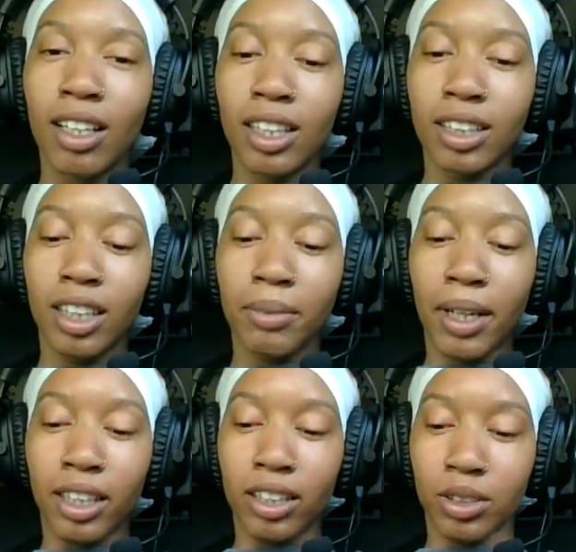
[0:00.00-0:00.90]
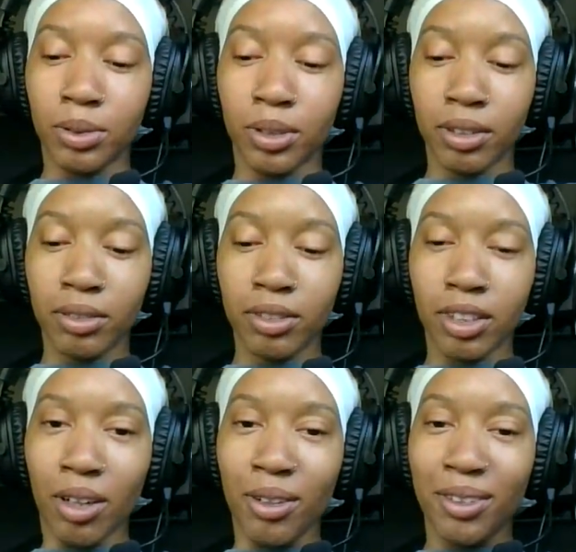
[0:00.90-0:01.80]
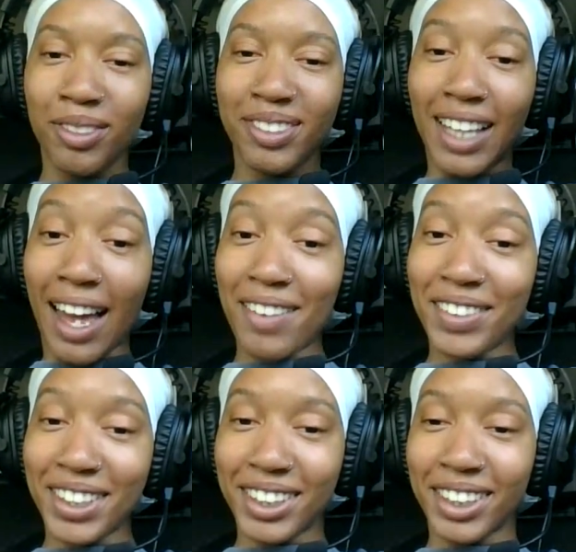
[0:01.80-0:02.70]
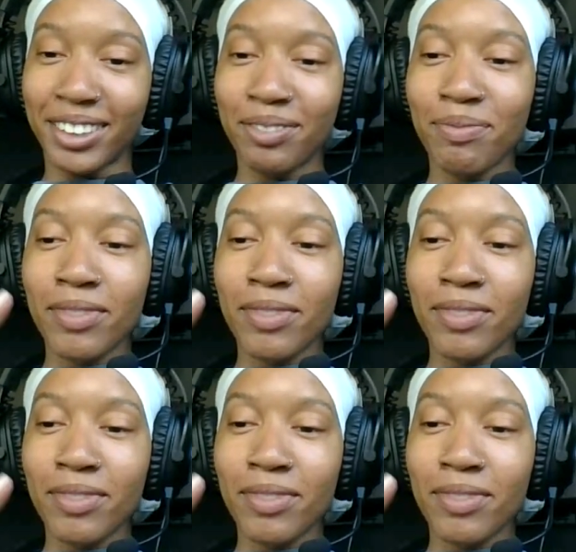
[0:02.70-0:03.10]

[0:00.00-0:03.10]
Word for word: Let's get back into it. So lavender